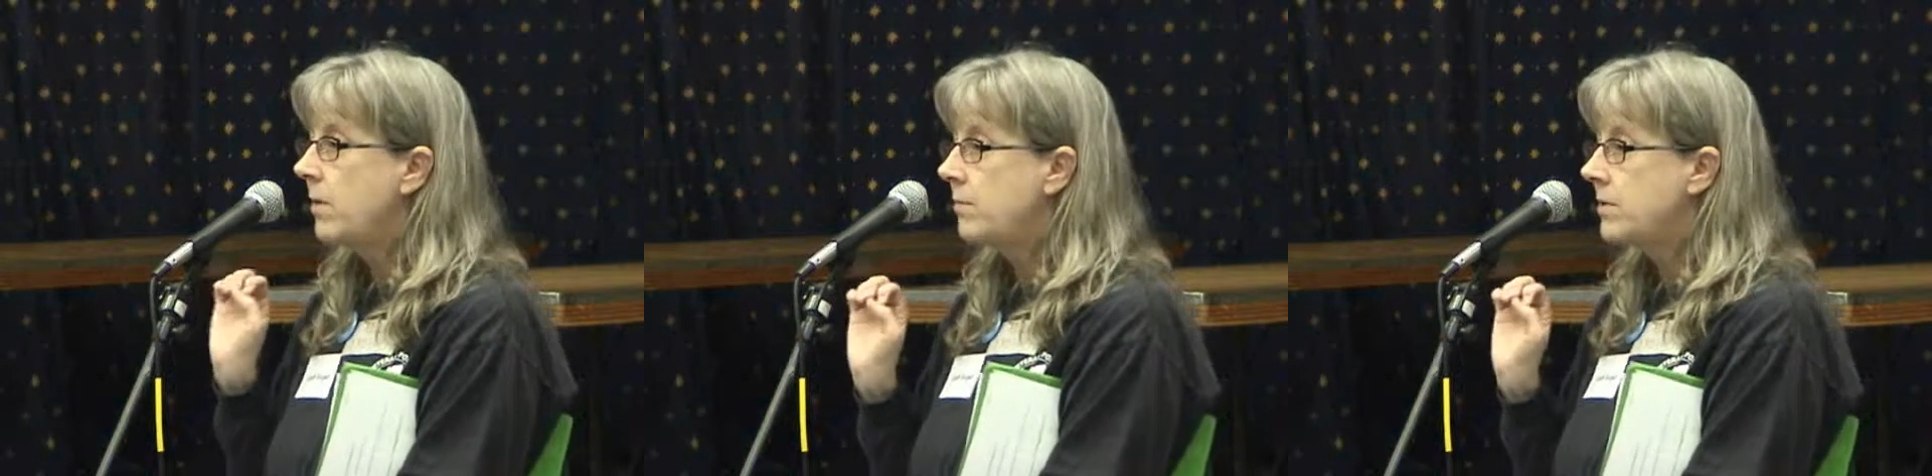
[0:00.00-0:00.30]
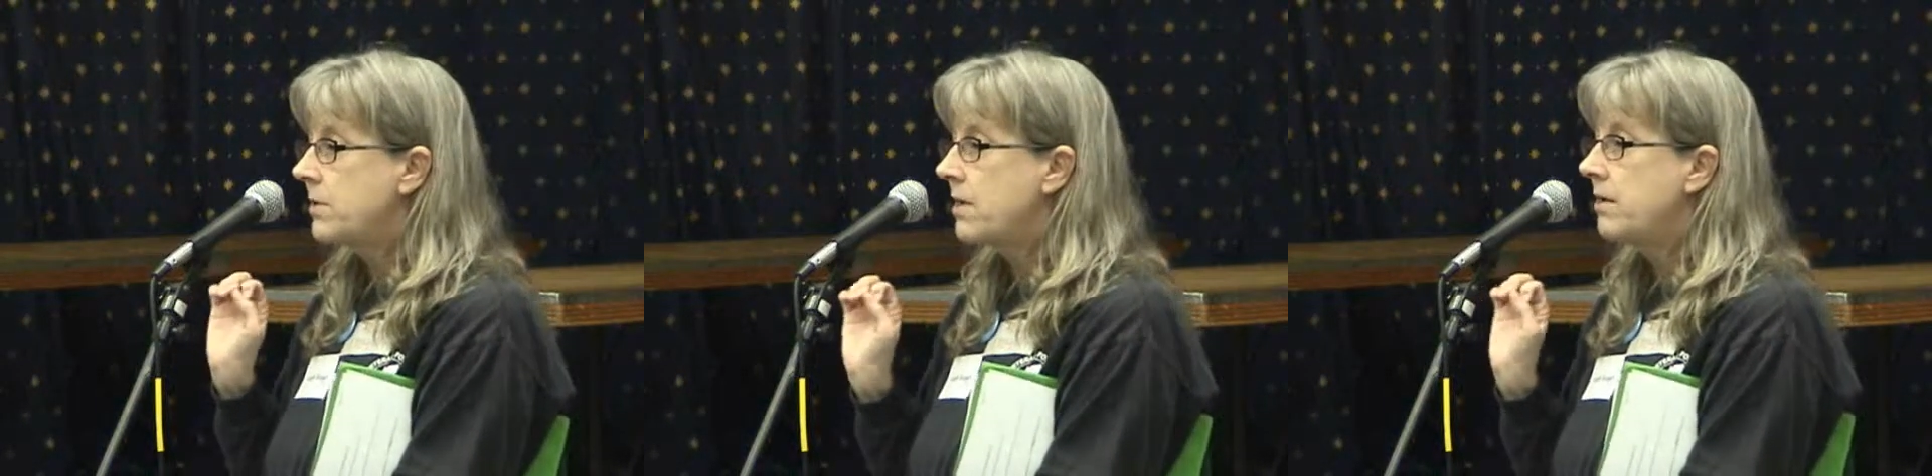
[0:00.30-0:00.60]

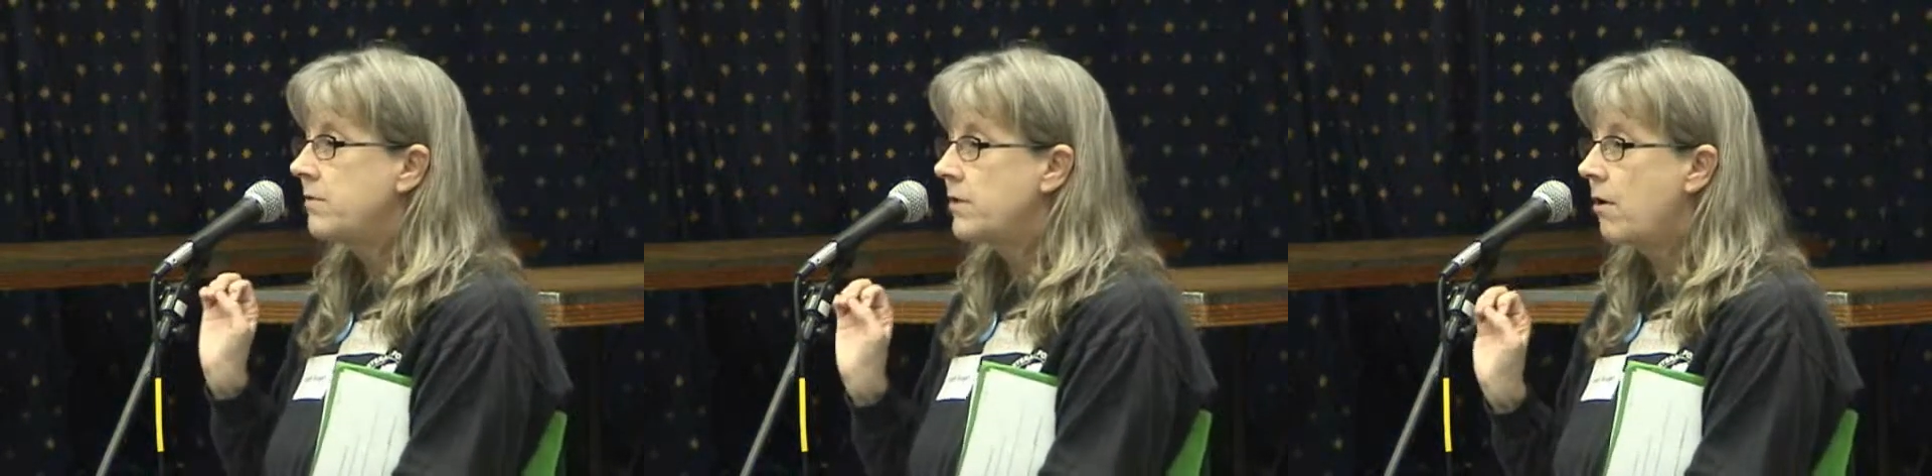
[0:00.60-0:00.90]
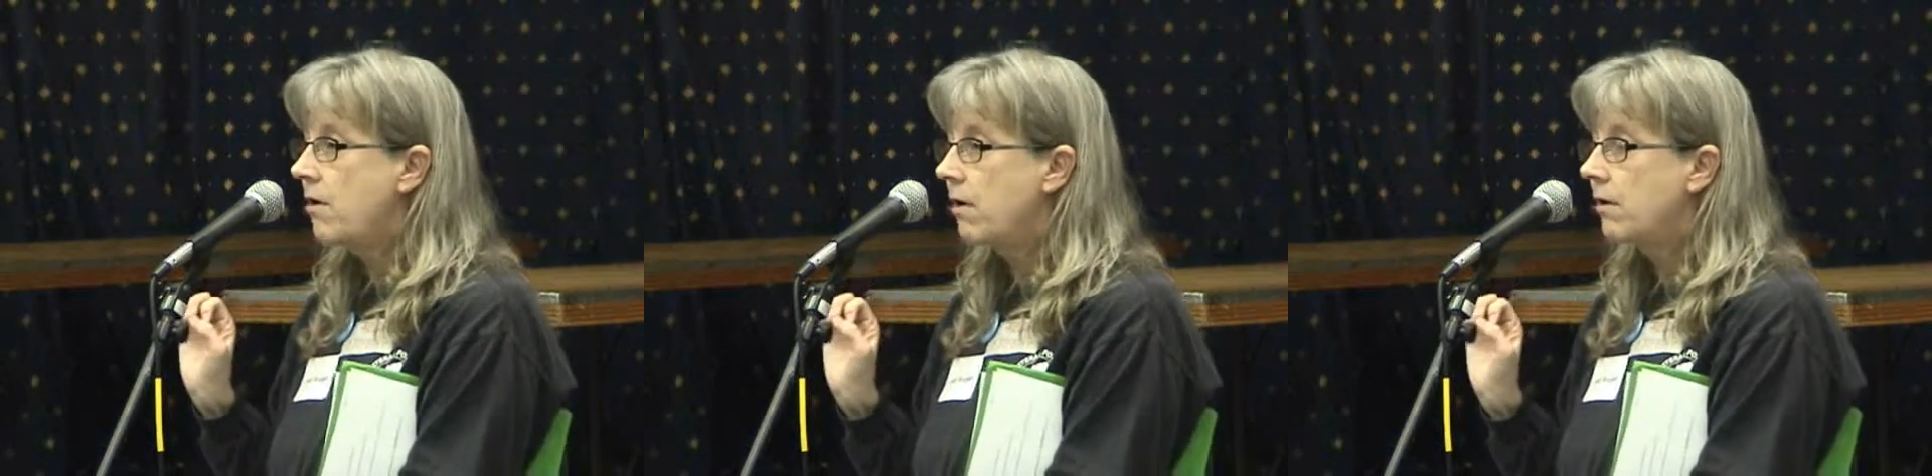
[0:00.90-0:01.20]
representatives
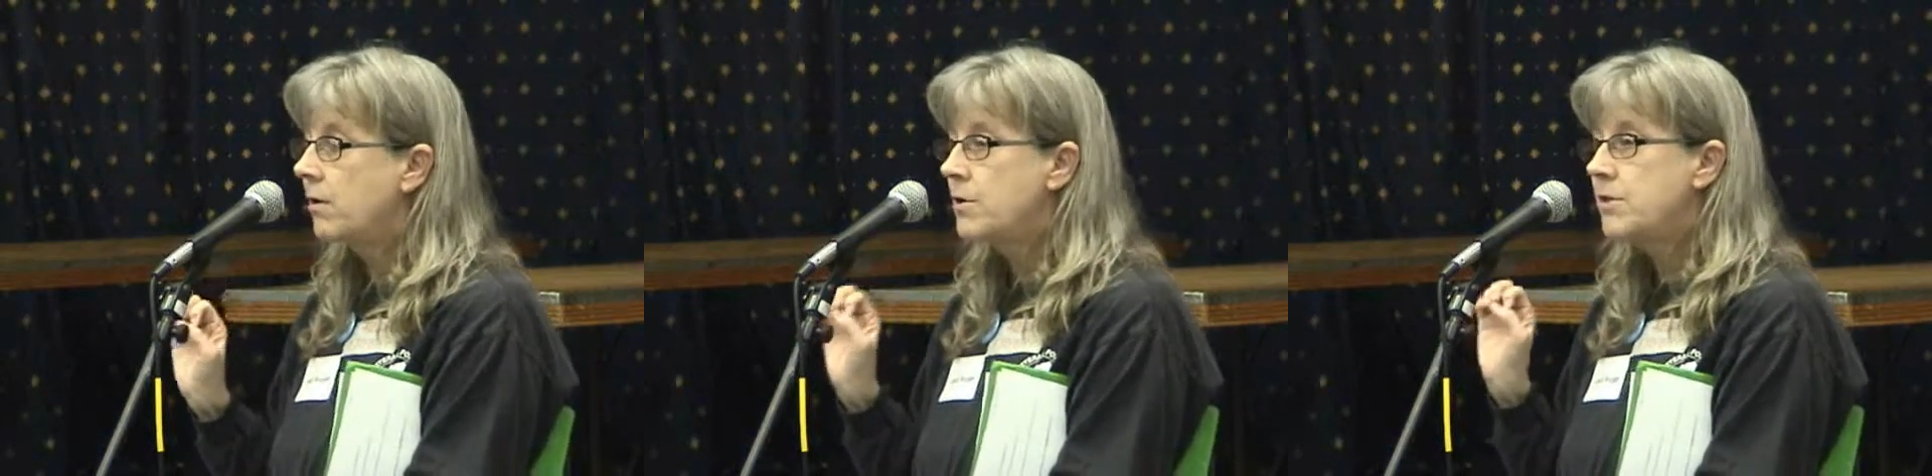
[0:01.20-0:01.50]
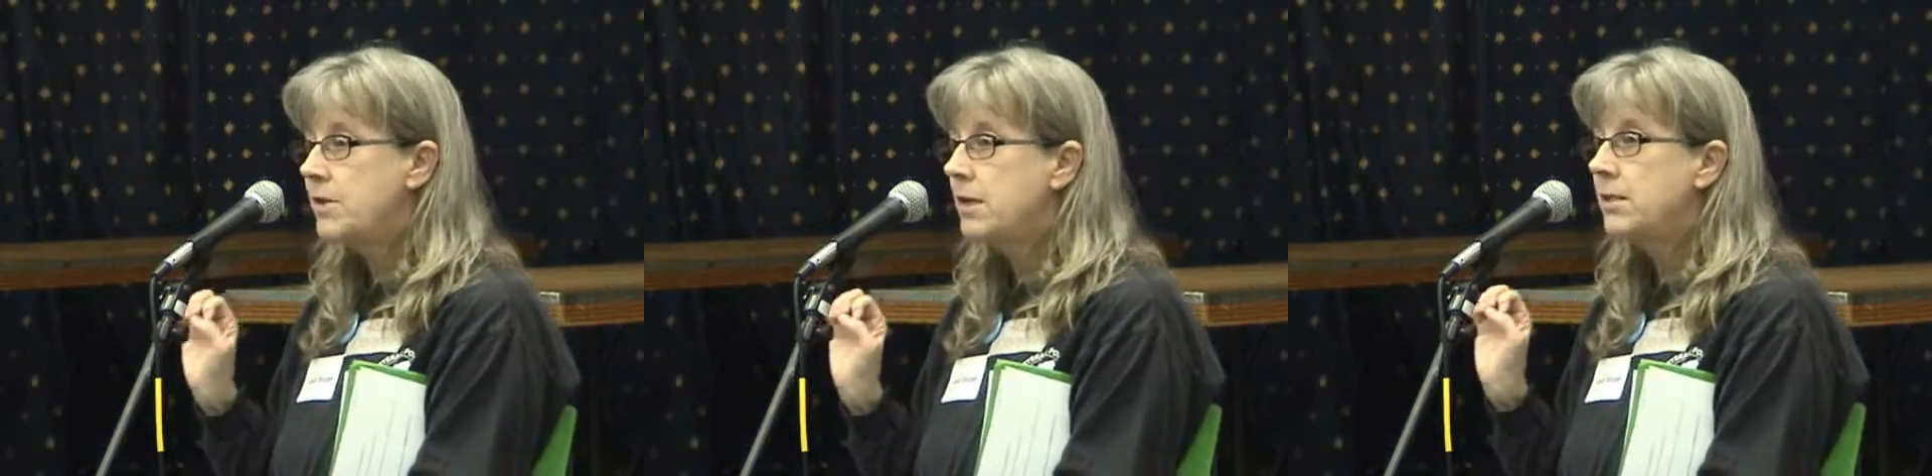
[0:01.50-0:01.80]
are, or your
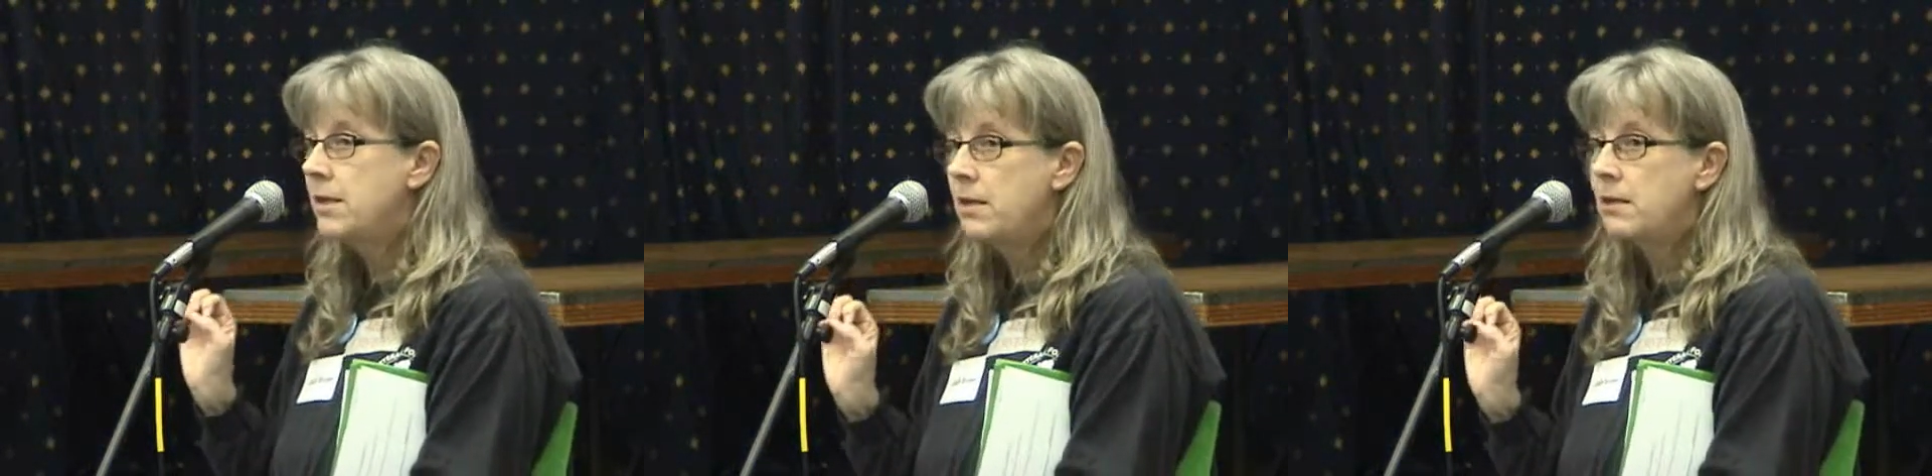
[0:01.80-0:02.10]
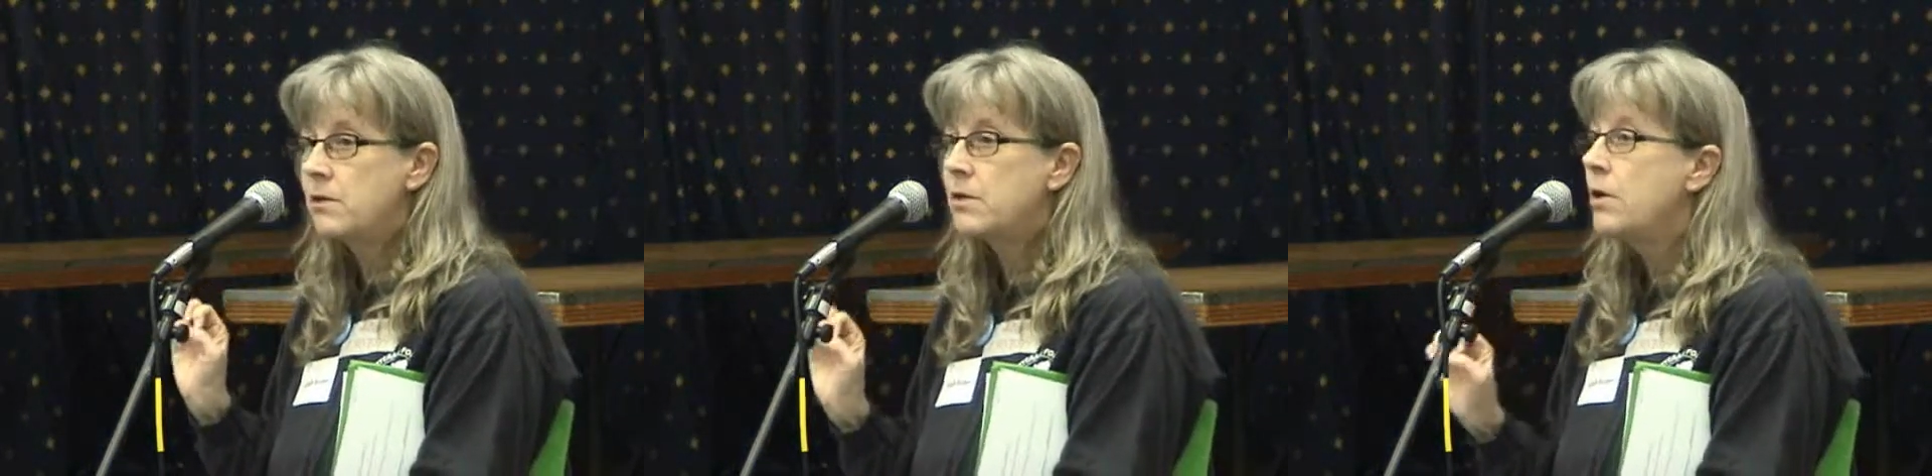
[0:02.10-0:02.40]
state
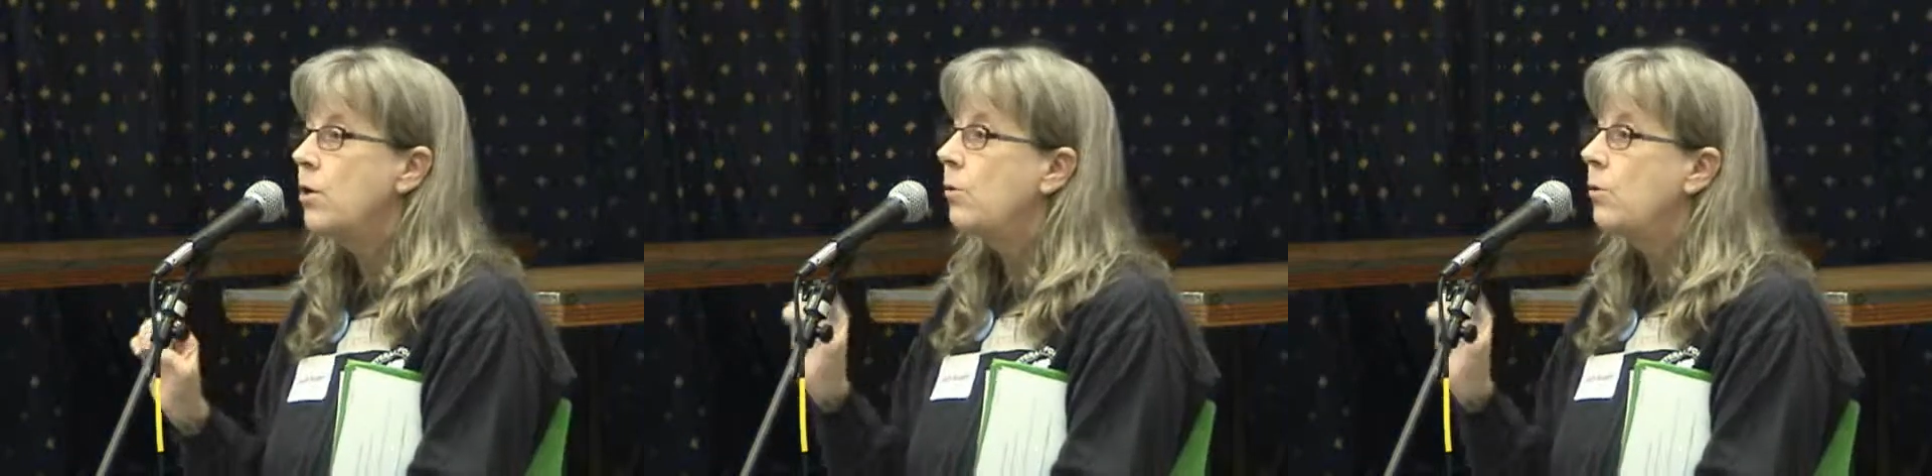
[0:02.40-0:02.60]
senators,